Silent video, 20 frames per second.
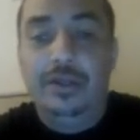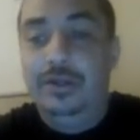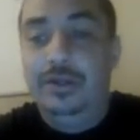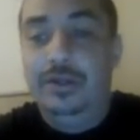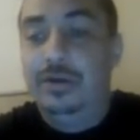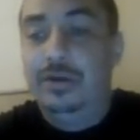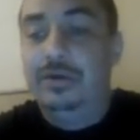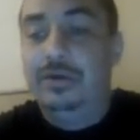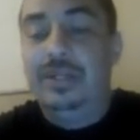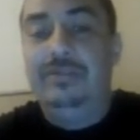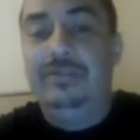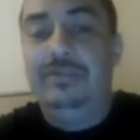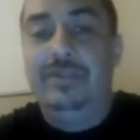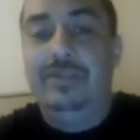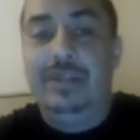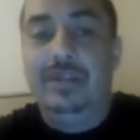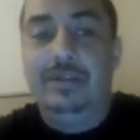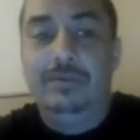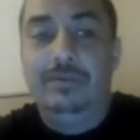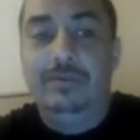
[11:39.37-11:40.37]
you don't
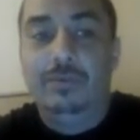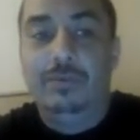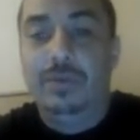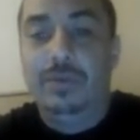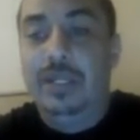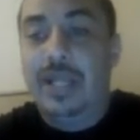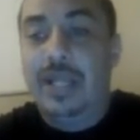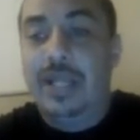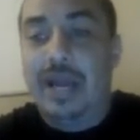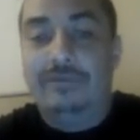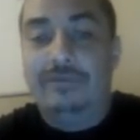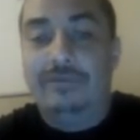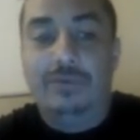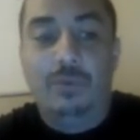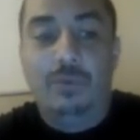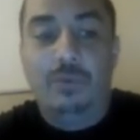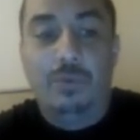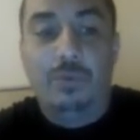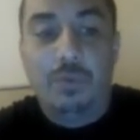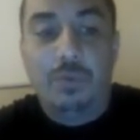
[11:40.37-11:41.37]
even really have
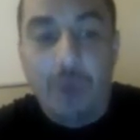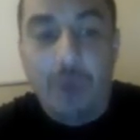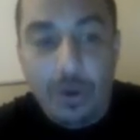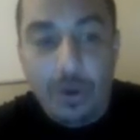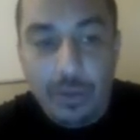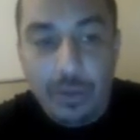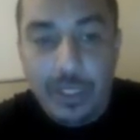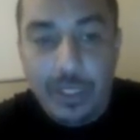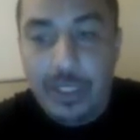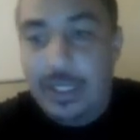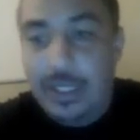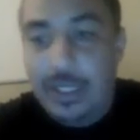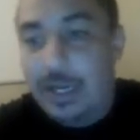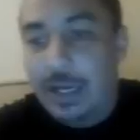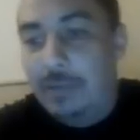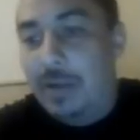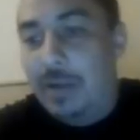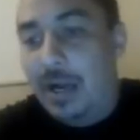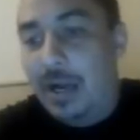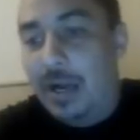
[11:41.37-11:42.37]
to worry
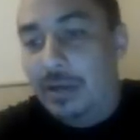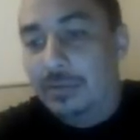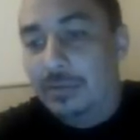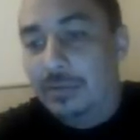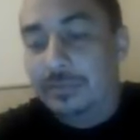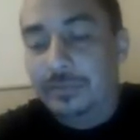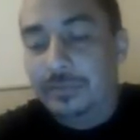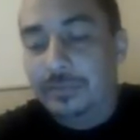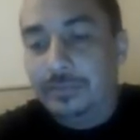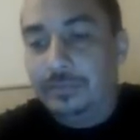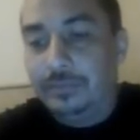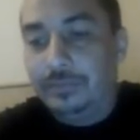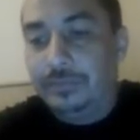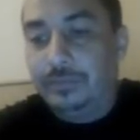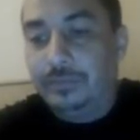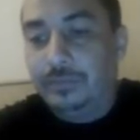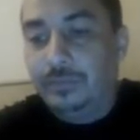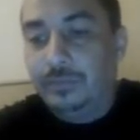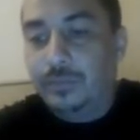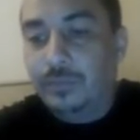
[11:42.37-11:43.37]
about
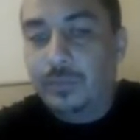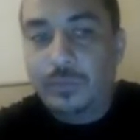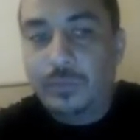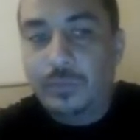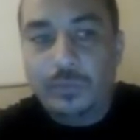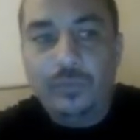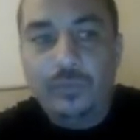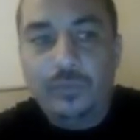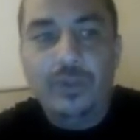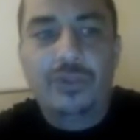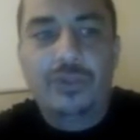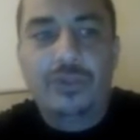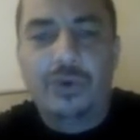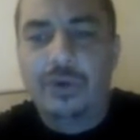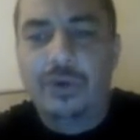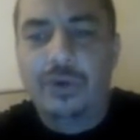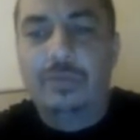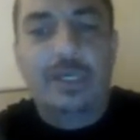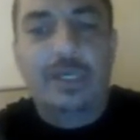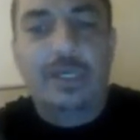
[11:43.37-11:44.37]

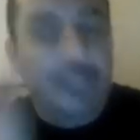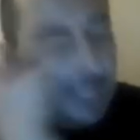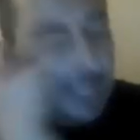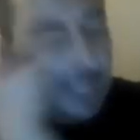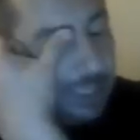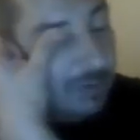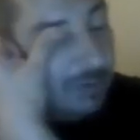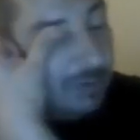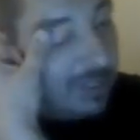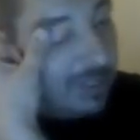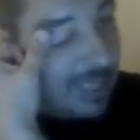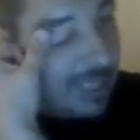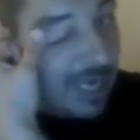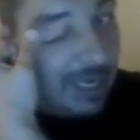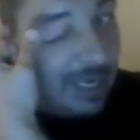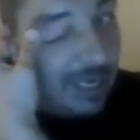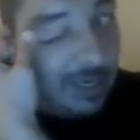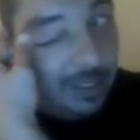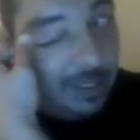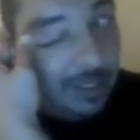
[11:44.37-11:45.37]
throwing a bunch of keywords
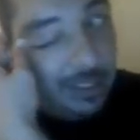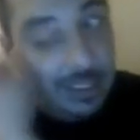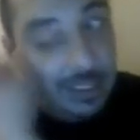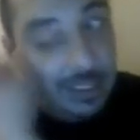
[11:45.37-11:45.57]
on there.